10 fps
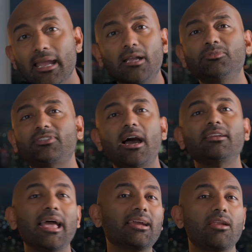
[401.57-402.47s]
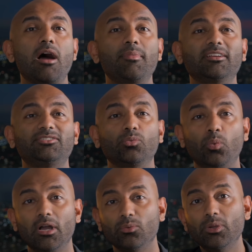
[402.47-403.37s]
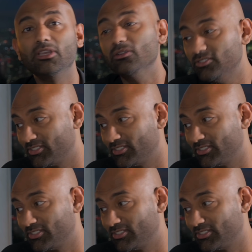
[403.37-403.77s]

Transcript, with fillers: It comes down to economics and what we use